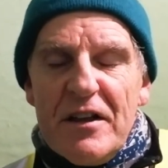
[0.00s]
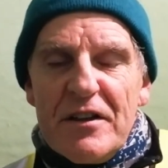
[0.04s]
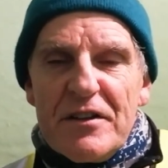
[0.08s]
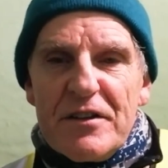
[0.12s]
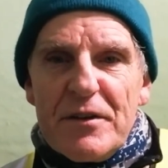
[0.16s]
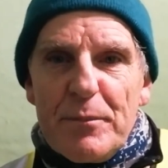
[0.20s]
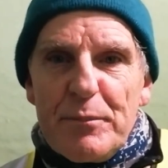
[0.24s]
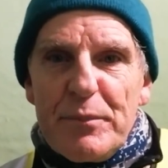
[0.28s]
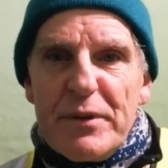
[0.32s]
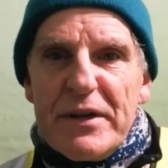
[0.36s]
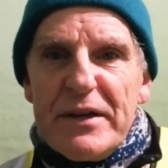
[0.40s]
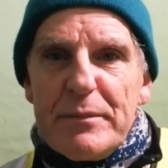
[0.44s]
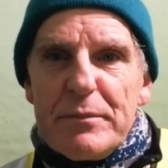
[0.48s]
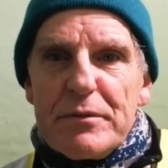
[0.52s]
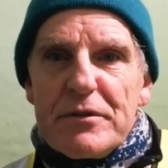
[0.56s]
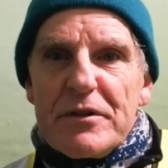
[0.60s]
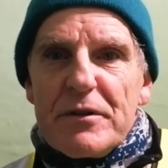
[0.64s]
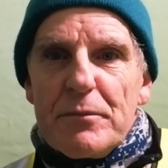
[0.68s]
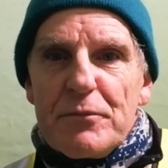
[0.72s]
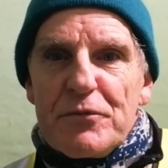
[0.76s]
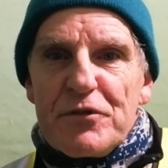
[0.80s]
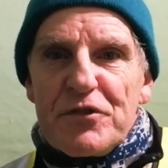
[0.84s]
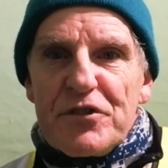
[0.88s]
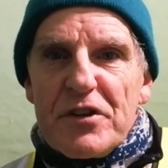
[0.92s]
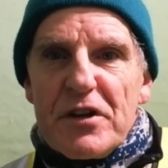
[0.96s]
The people
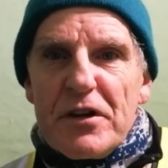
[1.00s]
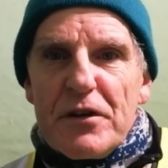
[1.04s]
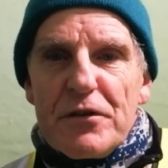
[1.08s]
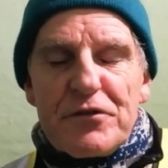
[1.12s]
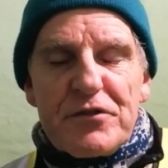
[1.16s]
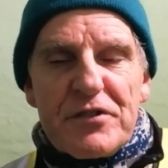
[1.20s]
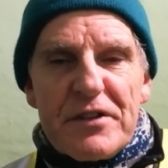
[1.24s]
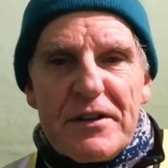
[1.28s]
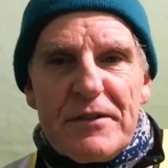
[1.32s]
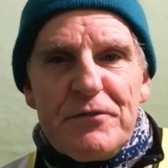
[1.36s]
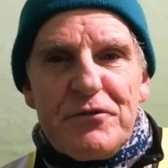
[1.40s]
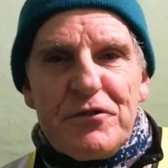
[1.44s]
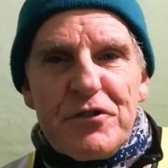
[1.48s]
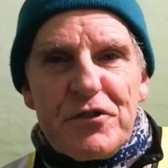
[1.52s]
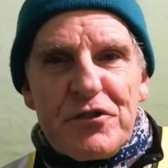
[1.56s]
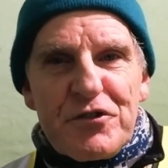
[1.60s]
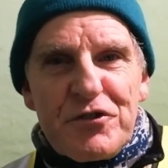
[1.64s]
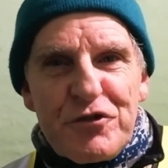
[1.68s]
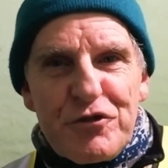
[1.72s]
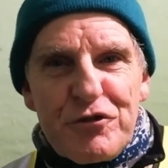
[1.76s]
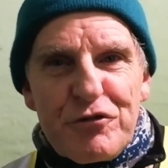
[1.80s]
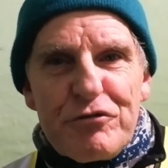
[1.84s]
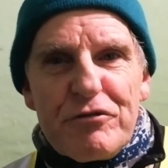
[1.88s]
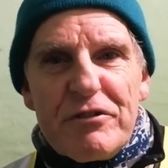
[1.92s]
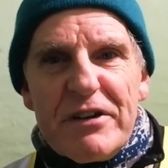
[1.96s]
themselves, they've
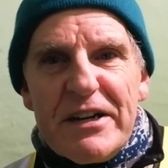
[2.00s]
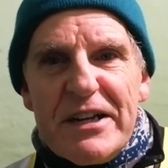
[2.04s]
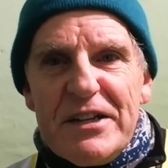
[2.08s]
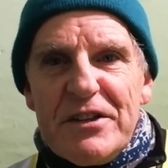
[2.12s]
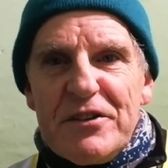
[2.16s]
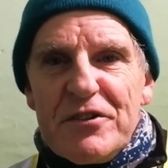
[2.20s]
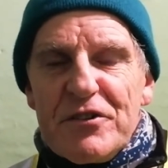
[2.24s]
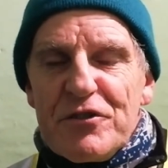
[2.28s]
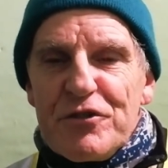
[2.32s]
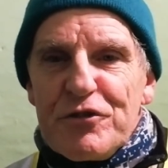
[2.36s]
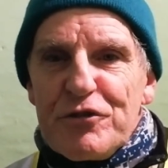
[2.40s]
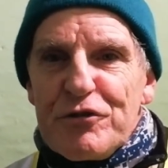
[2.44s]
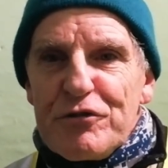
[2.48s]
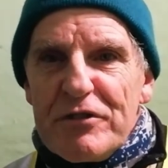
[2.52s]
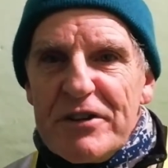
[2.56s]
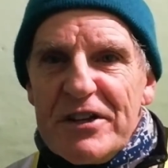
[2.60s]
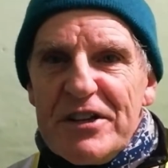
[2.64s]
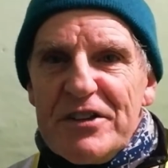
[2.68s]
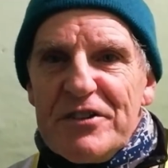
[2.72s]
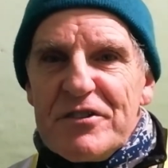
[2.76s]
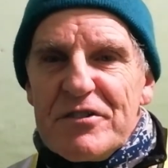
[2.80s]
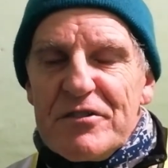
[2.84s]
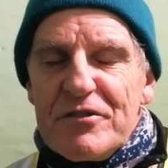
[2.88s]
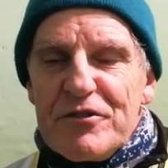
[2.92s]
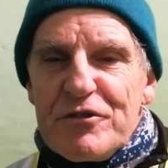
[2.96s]
just trained and
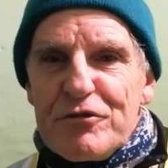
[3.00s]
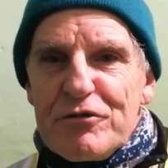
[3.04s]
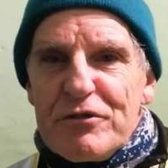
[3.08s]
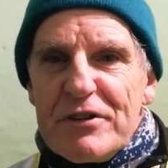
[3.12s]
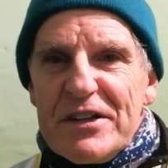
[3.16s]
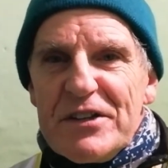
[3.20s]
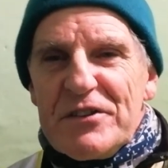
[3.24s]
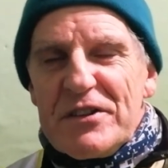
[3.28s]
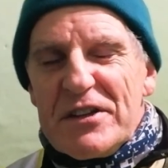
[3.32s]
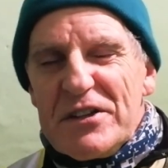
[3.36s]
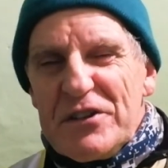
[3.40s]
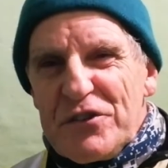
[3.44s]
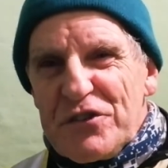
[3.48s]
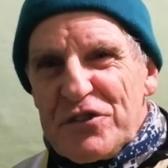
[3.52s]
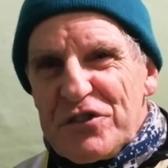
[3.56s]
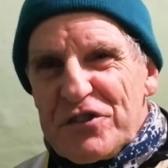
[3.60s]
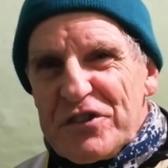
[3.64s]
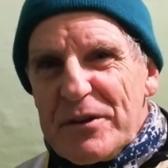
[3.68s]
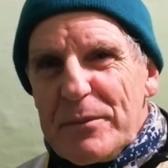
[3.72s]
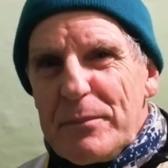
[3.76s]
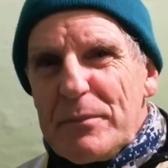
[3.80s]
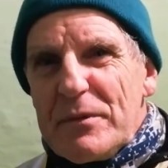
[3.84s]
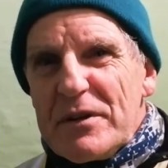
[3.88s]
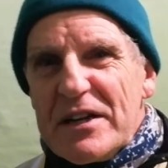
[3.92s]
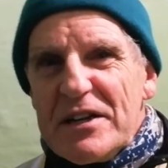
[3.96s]
trained and trained. They
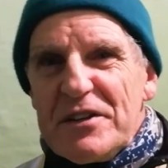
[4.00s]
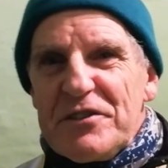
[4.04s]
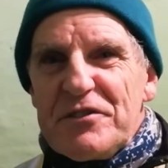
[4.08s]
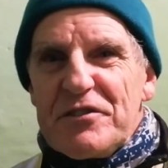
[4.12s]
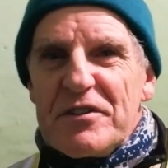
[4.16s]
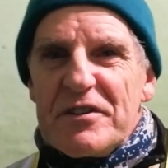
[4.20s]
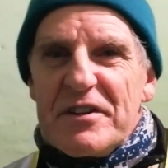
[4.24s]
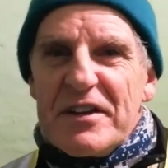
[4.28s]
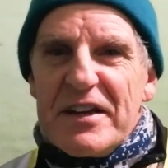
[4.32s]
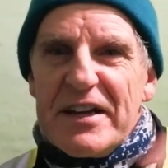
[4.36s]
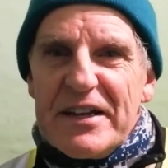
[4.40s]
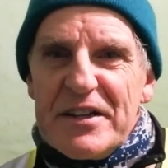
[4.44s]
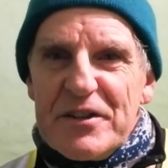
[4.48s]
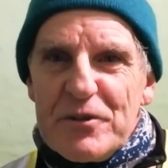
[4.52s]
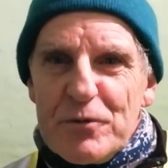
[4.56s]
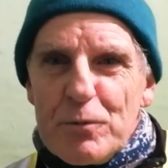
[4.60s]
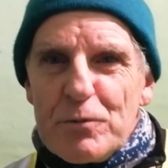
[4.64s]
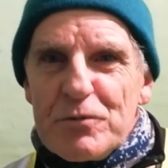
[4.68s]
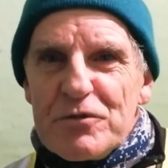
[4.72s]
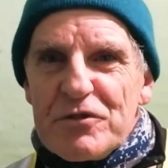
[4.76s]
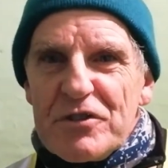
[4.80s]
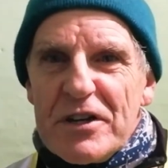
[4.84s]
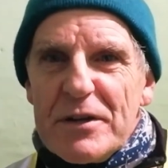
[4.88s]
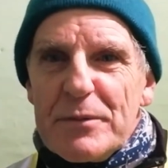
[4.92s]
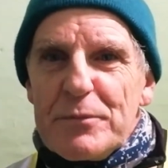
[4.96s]
simulated it in all
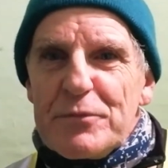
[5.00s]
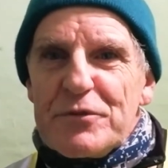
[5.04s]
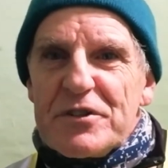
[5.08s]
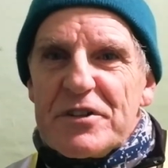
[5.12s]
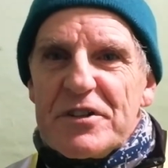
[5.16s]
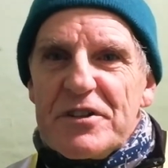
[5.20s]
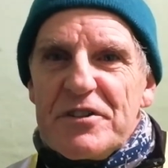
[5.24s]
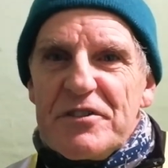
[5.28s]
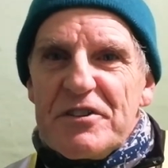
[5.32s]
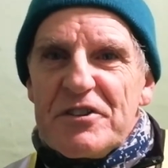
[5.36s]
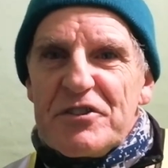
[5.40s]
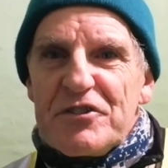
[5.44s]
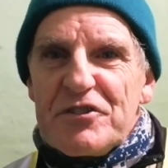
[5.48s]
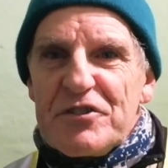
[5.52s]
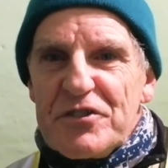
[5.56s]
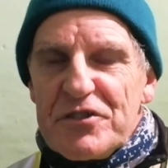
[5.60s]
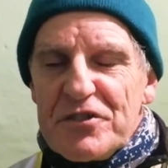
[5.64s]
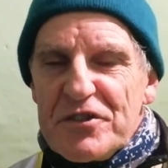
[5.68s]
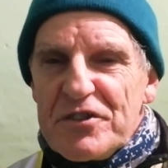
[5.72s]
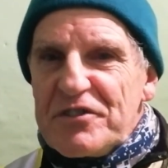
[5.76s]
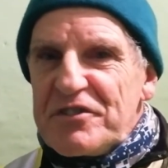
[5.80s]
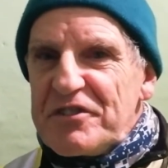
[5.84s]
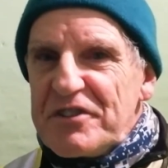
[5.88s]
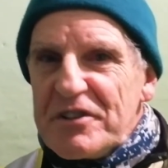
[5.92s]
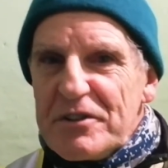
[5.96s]
types of conditions
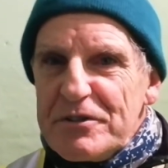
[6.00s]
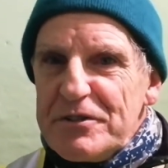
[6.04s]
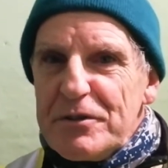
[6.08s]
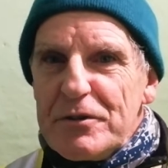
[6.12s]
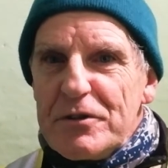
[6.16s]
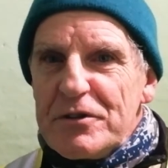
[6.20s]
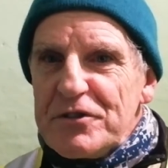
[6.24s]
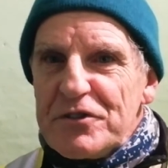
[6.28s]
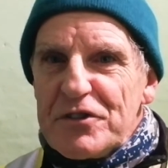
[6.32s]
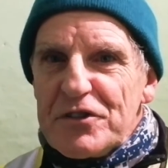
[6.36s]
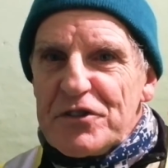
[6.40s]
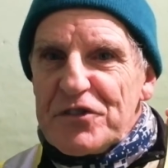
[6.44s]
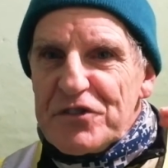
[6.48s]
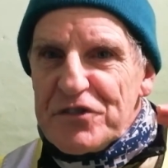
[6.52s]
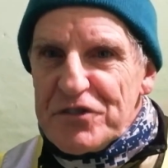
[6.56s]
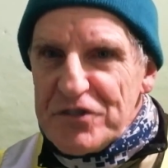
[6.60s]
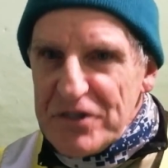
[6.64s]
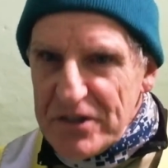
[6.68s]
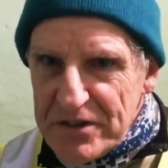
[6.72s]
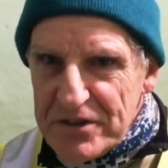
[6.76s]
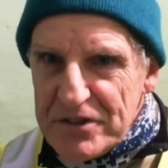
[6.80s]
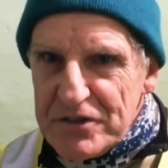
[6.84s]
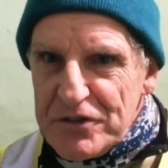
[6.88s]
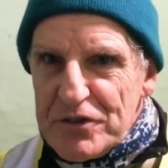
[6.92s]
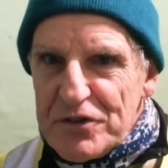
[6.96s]
until you can just
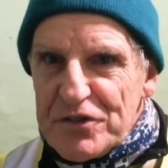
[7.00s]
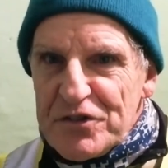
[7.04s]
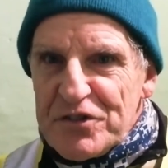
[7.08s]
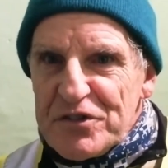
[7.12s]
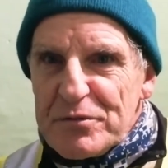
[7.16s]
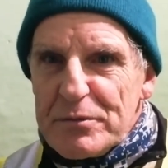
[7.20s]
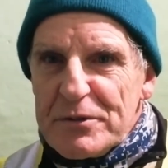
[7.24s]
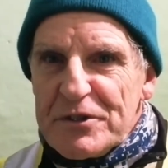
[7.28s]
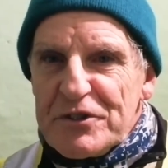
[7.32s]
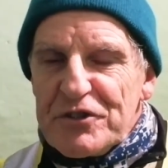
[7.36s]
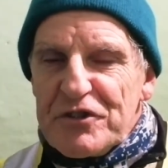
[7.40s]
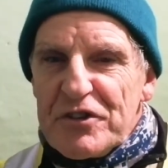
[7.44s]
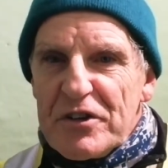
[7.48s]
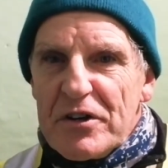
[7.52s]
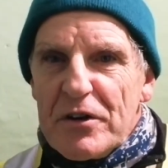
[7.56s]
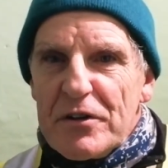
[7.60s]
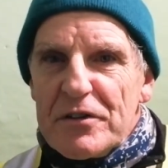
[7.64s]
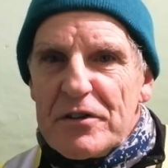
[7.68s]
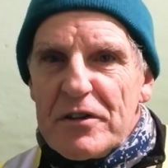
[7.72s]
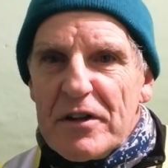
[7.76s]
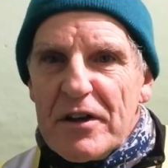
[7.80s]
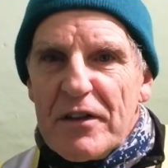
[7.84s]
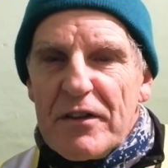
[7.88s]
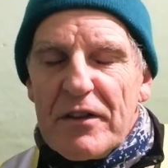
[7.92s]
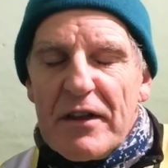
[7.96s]
suddenly just switch it
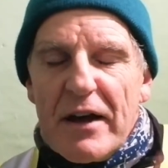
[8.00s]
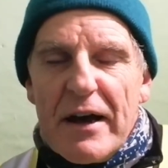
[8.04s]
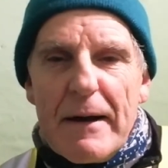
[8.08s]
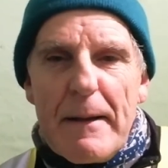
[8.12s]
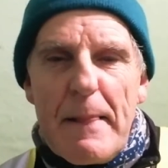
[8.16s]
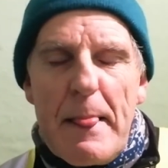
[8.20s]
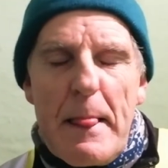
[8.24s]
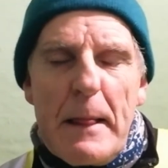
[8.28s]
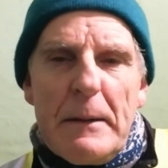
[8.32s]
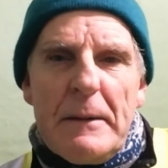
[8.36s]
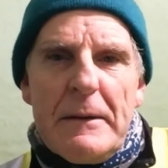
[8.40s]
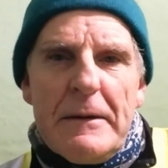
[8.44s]
on like that